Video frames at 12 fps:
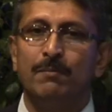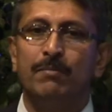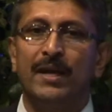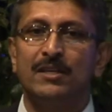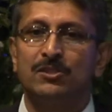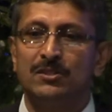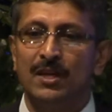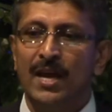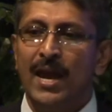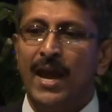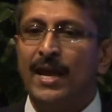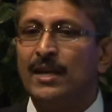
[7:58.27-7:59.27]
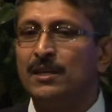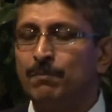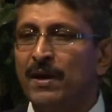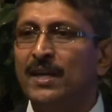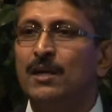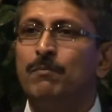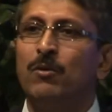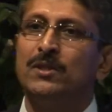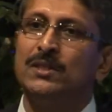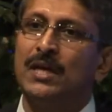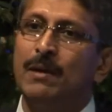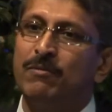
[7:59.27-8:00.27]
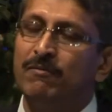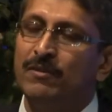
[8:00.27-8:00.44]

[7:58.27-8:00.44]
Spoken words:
place, depending upon the type of